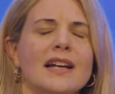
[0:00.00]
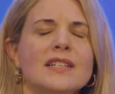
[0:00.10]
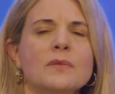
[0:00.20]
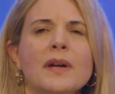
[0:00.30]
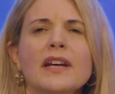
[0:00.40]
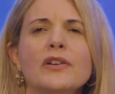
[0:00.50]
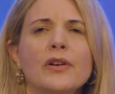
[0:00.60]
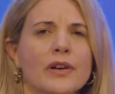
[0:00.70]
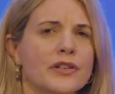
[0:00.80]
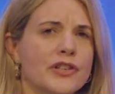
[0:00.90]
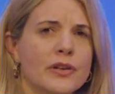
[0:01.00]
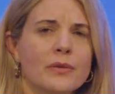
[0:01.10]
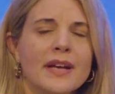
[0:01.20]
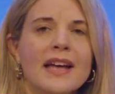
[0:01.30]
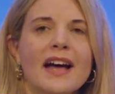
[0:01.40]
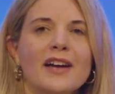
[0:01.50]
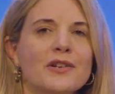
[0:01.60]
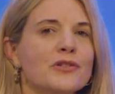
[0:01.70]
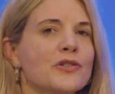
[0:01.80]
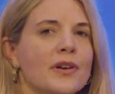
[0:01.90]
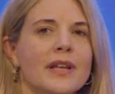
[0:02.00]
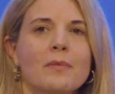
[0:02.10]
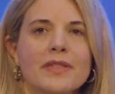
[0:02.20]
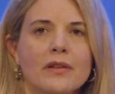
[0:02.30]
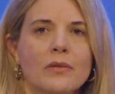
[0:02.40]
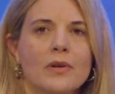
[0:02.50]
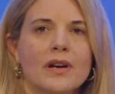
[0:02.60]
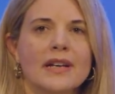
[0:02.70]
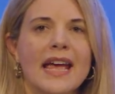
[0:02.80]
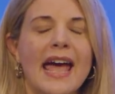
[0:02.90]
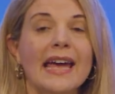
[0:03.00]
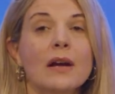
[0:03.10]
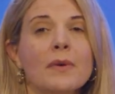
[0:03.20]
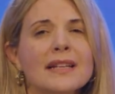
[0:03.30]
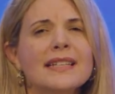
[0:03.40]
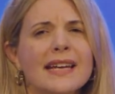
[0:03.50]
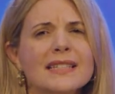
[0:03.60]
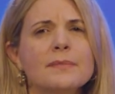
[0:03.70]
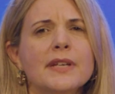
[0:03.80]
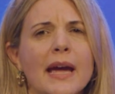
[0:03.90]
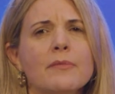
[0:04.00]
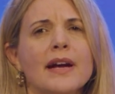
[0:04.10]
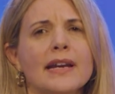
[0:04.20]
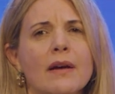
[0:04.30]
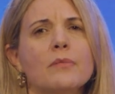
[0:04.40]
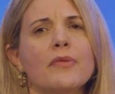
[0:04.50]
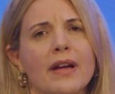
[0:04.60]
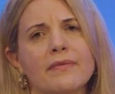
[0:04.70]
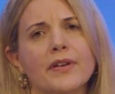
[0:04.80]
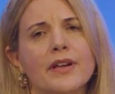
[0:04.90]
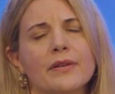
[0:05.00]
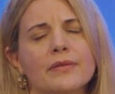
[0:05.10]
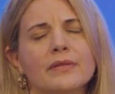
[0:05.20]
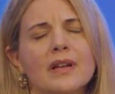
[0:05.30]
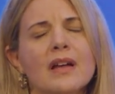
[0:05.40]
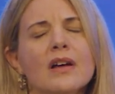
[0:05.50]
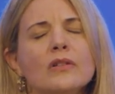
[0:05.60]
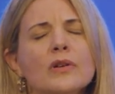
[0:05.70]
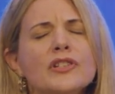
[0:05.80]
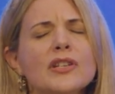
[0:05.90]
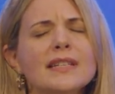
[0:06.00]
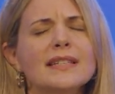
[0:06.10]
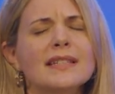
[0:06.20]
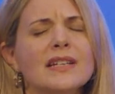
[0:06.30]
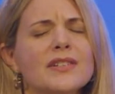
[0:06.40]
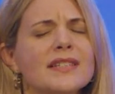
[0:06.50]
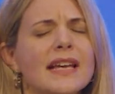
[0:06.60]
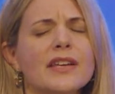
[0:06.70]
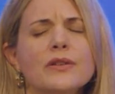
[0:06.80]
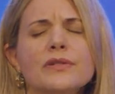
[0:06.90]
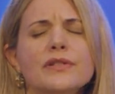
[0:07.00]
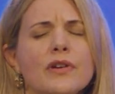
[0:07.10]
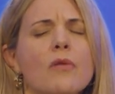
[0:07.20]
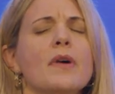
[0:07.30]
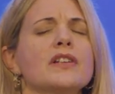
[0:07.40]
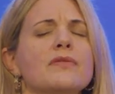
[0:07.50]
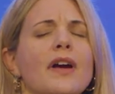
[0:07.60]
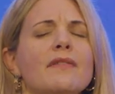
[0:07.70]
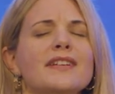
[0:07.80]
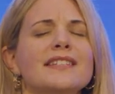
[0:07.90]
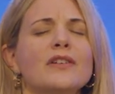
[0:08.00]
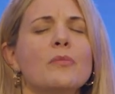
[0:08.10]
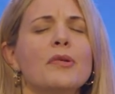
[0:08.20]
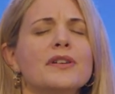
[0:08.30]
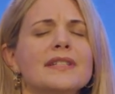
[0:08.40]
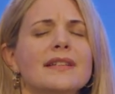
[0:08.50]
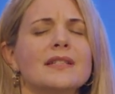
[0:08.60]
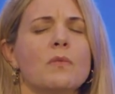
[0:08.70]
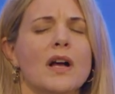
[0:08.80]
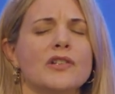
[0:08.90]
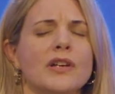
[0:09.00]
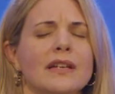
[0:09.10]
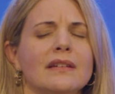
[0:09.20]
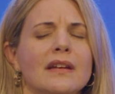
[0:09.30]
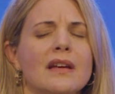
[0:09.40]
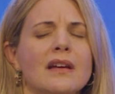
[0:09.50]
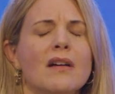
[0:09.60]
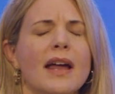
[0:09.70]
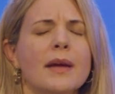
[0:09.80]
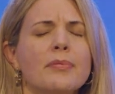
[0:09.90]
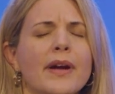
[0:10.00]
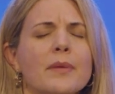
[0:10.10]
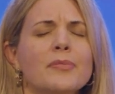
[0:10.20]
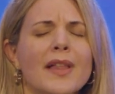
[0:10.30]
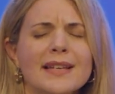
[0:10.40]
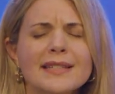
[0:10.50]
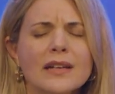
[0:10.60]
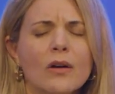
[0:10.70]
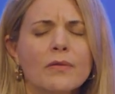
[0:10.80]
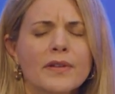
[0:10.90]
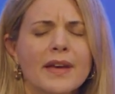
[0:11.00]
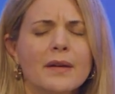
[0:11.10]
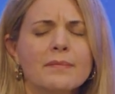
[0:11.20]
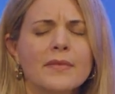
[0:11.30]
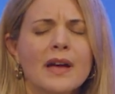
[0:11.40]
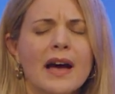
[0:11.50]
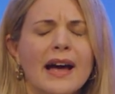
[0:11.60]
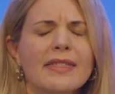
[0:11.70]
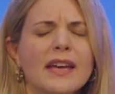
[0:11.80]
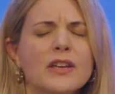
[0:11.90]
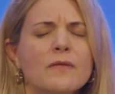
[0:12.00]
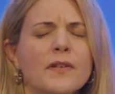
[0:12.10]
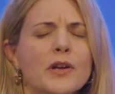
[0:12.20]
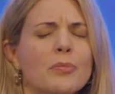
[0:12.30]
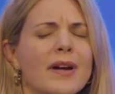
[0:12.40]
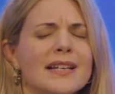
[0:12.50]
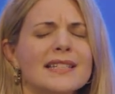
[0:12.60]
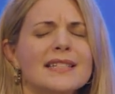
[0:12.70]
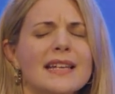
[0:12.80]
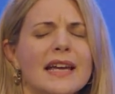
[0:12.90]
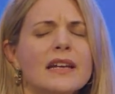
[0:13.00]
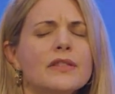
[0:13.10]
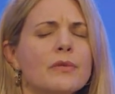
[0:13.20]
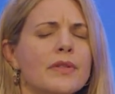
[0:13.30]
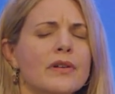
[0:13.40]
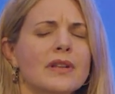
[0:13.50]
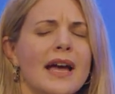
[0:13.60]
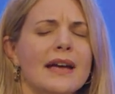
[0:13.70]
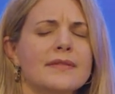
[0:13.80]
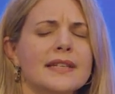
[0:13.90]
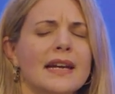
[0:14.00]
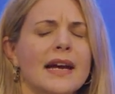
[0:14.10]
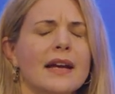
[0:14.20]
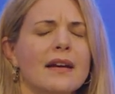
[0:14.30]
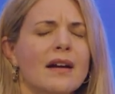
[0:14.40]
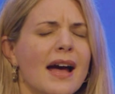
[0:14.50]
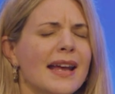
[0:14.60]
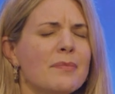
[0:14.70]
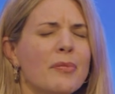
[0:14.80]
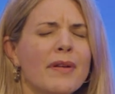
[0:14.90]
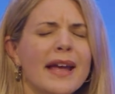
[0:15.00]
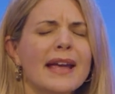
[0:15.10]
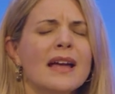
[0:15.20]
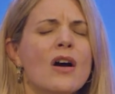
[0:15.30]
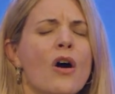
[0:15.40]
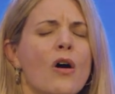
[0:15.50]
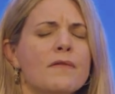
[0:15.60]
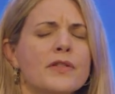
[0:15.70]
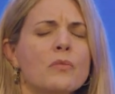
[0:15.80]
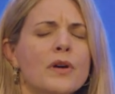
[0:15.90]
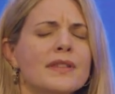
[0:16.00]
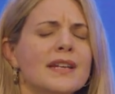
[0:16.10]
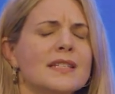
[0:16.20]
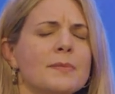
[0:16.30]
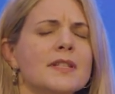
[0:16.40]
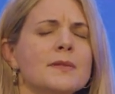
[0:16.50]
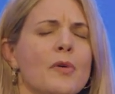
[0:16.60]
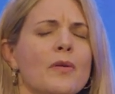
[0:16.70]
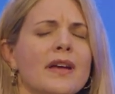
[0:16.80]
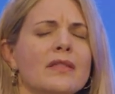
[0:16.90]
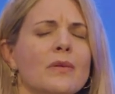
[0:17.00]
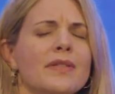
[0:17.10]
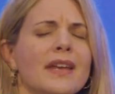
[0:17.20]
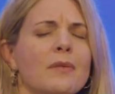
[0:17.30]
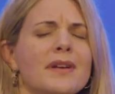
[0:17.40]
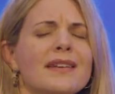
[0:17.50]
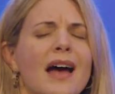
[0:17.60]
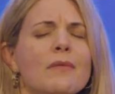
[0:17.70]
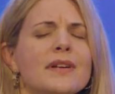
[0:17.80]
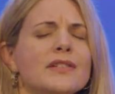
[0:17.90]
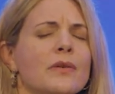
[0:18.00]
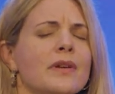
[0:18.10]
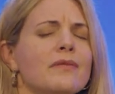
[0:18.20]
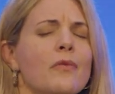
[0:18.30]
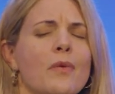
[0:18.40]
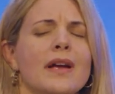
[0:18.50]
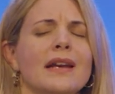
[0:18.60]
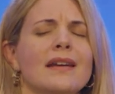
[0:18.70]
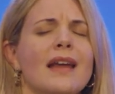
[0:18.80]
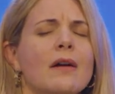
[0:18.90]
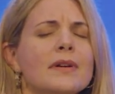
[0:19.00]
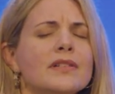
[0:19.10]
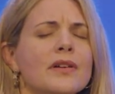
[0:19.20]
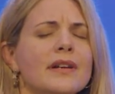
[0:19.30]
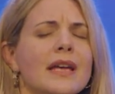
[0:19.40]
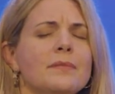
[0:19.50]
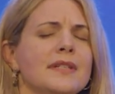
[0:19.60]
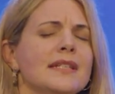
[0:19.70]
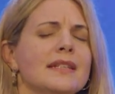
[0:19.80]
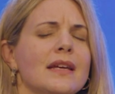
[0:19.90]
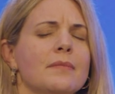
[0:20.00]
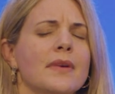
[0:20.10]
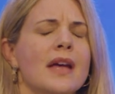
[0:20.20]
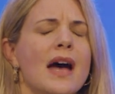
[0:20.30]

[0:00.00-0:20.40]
I just want to encourage you on your journey with the Lord, and I want to take some time right now and pray for you. Lord Jesus, I just thank you so much for every single person that's watching. God, I pray a blessing over them. I thank you for your presence in and through their lives. And I, God, I pray over the word that has been spoken, Lord, that it would not return void and not return empty to them.